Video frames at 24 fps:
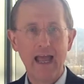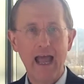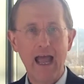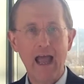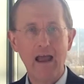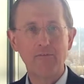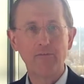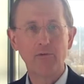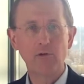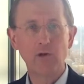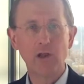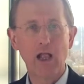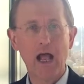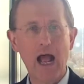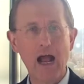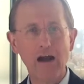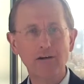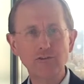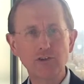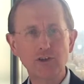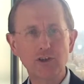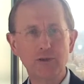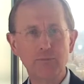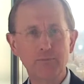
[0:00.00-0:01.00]
and will
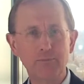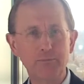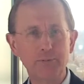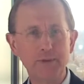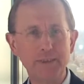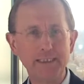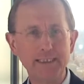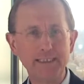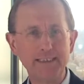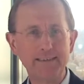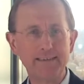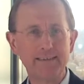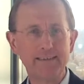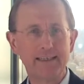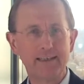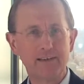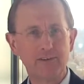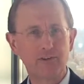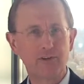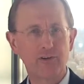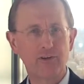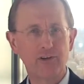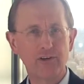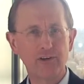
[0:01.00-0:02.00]
outcompete
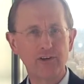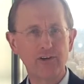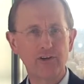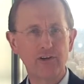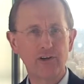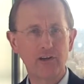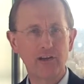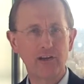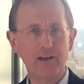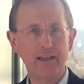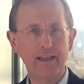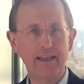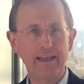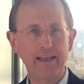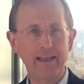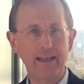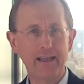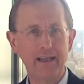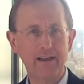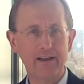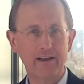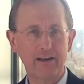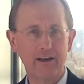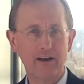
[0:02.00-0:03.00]
traditional
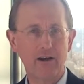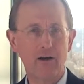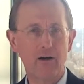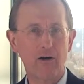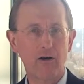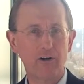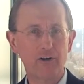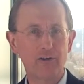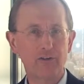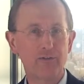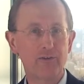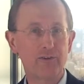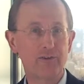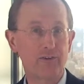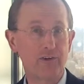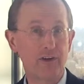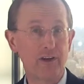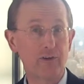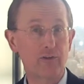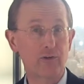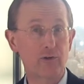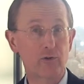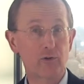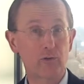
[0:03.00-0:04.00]
uh, cars with
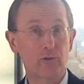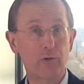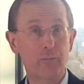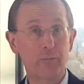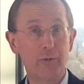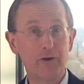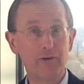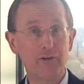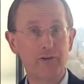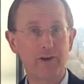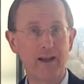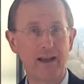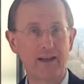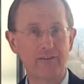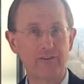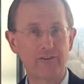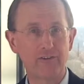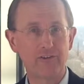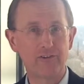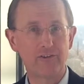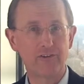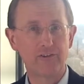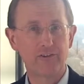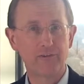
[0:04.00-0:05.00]
internal combustion
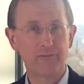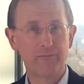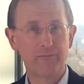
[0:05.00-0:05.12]
engines.